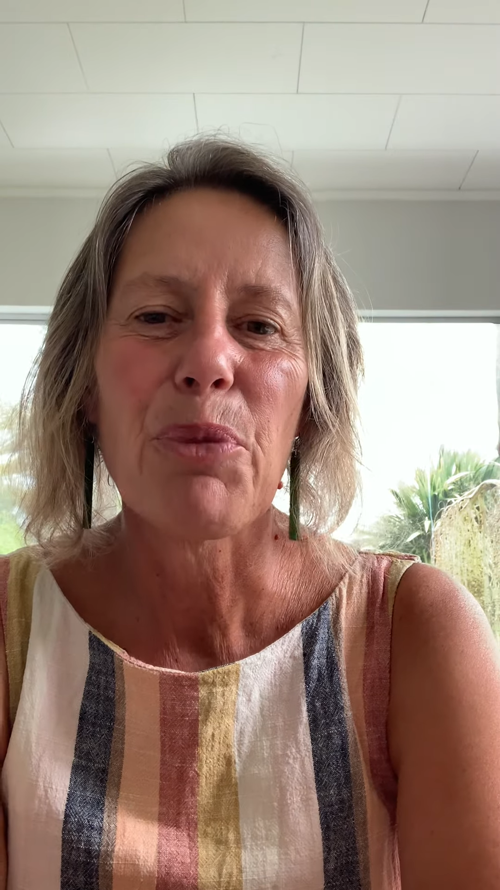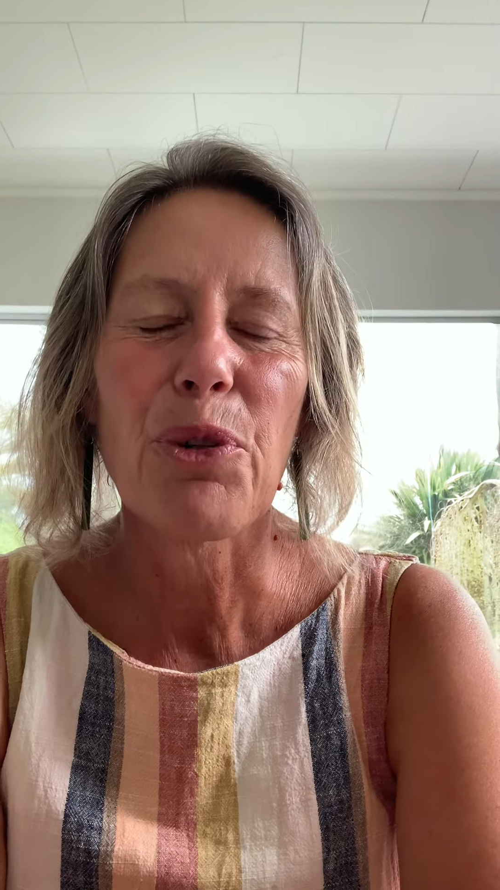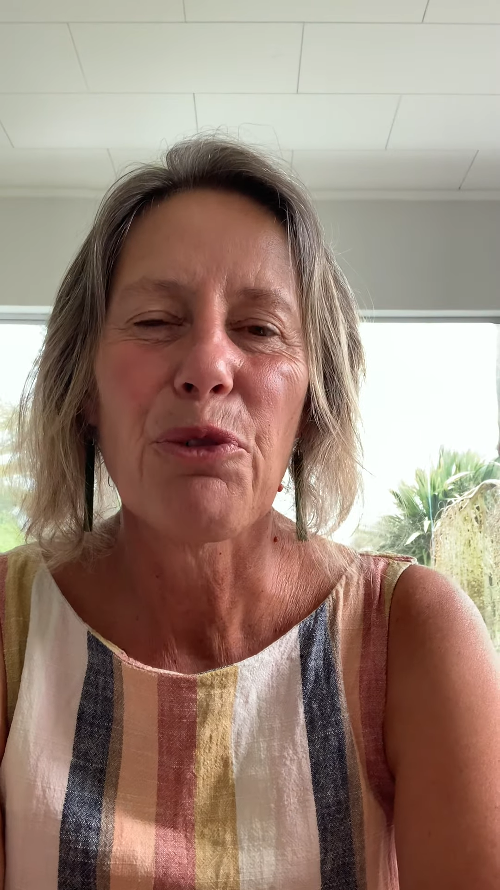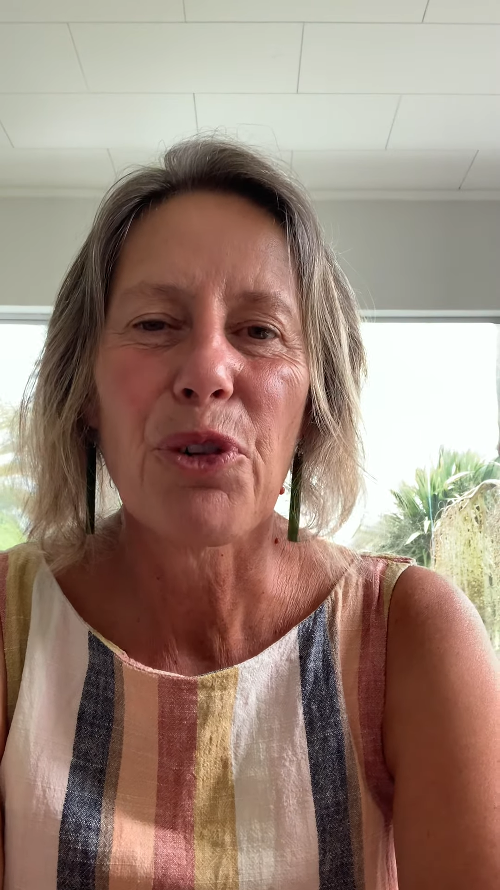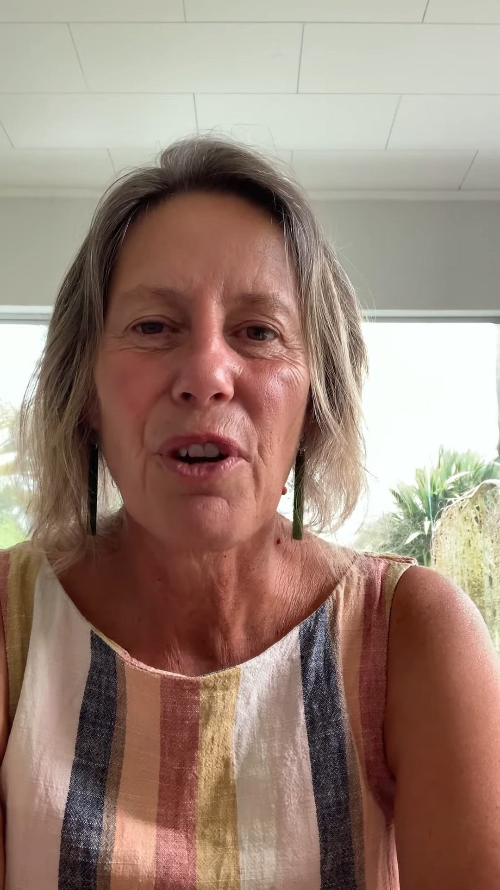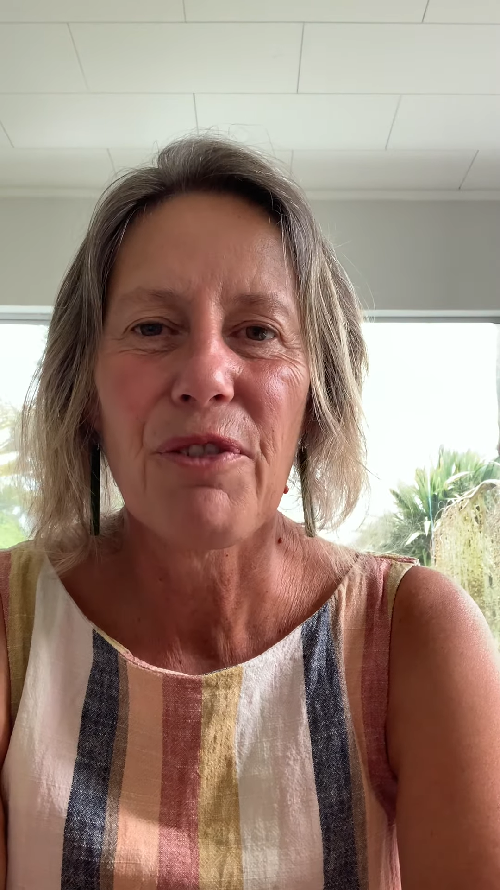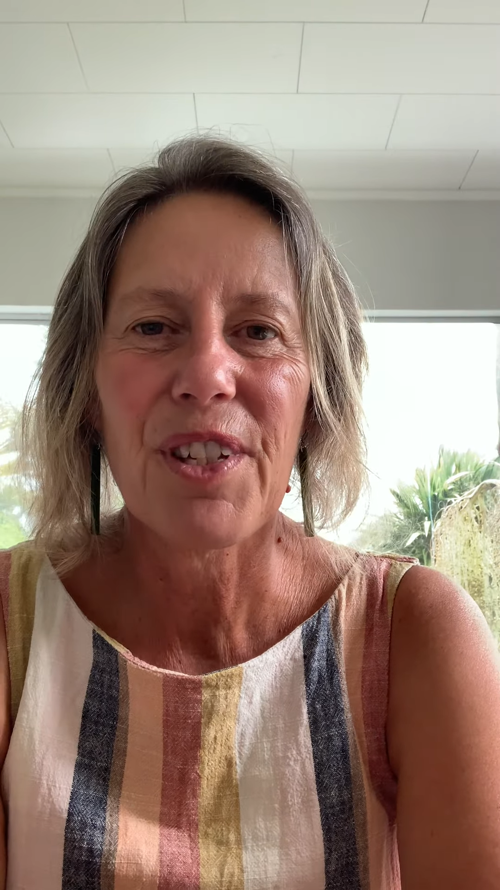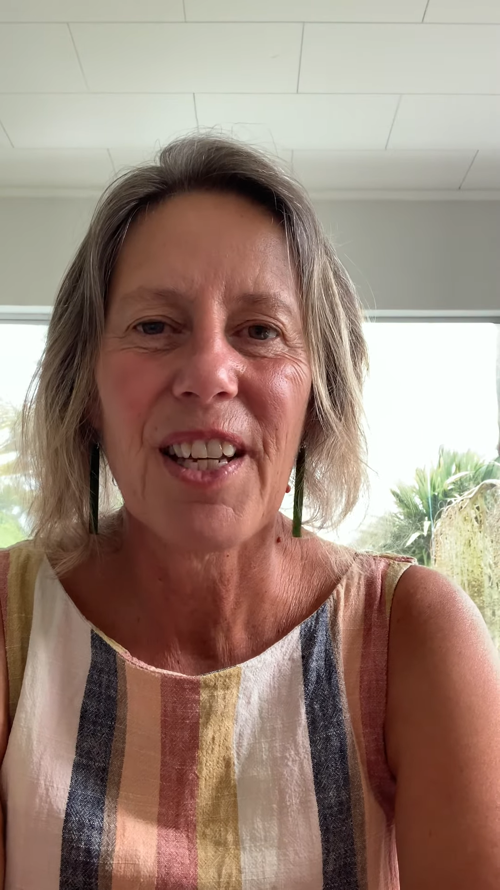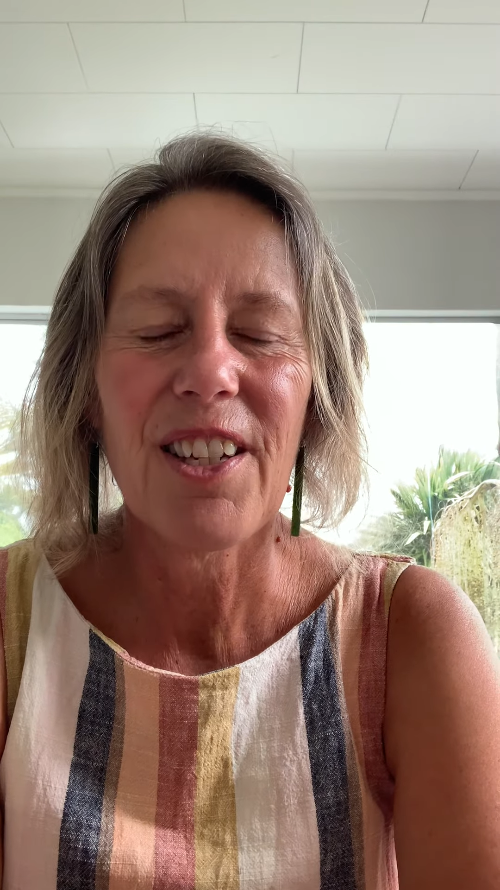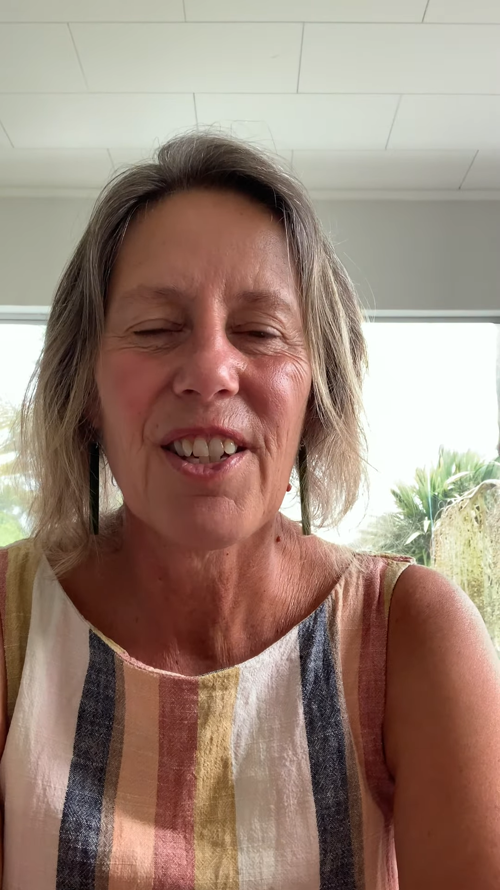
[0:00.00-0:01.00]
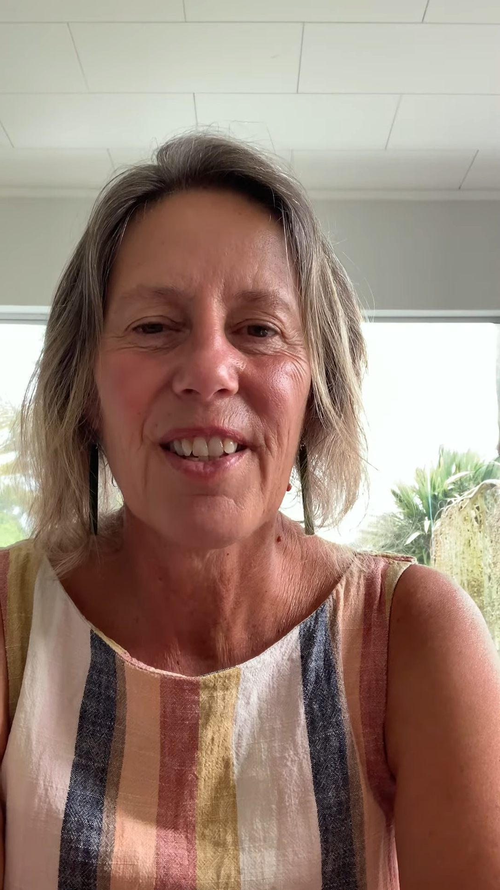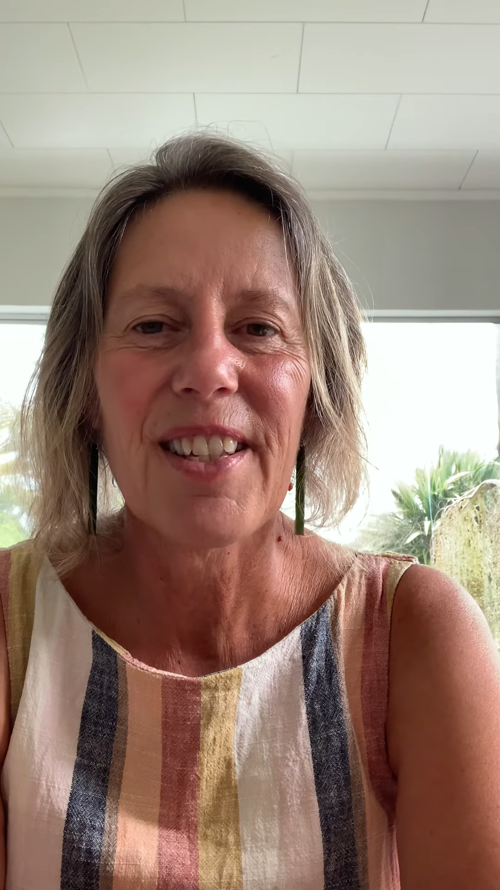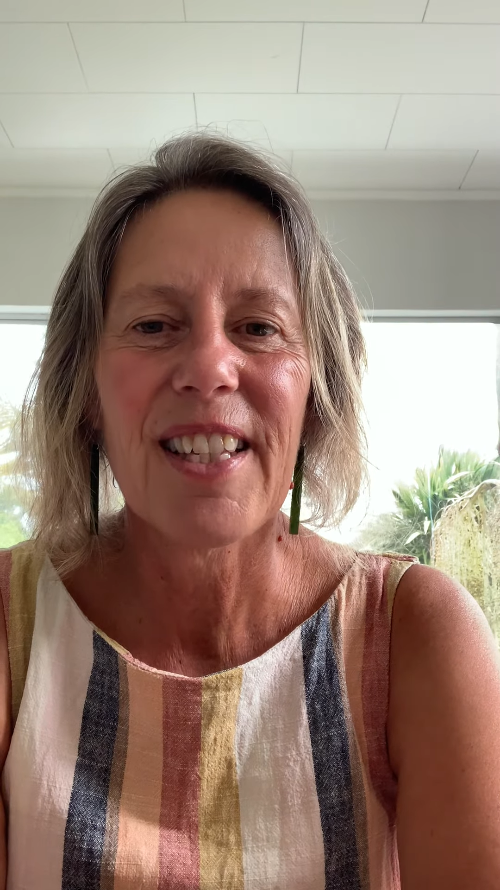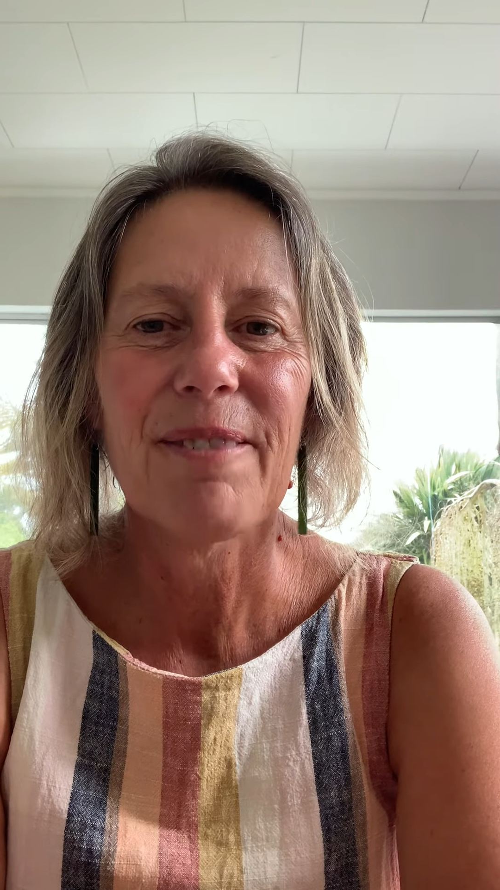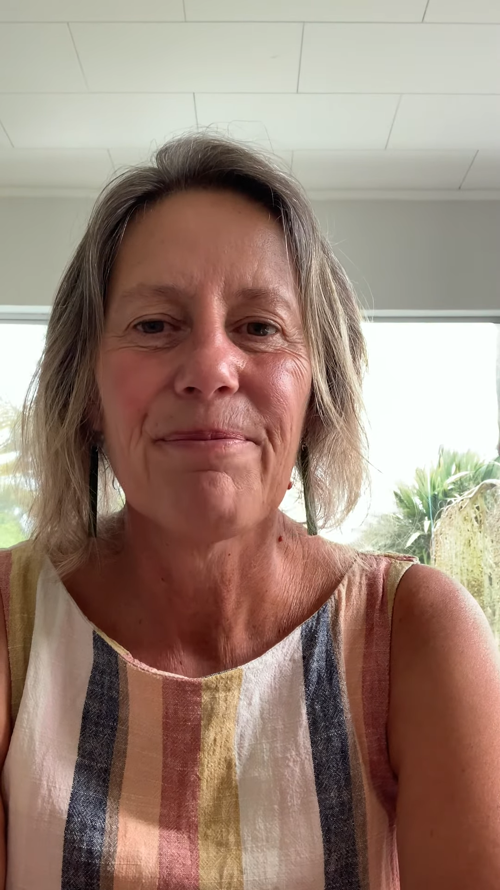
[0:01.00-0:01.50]
Beautiful
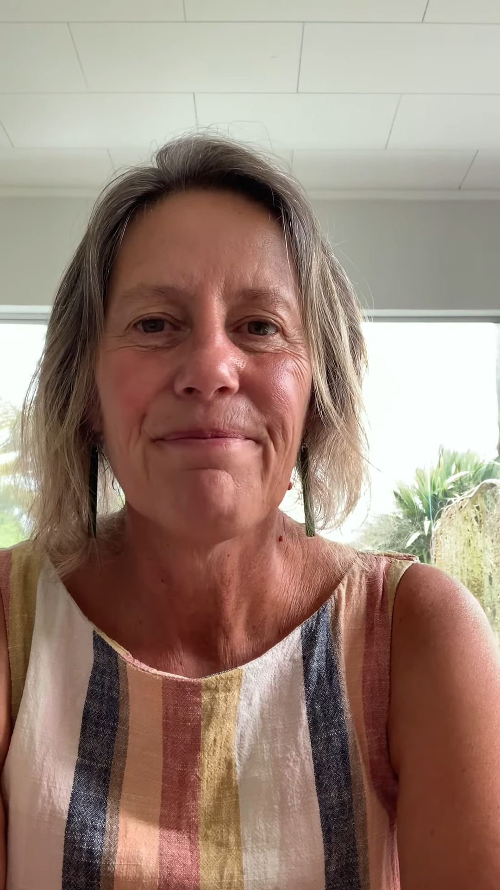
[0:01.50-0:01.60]
Conversations.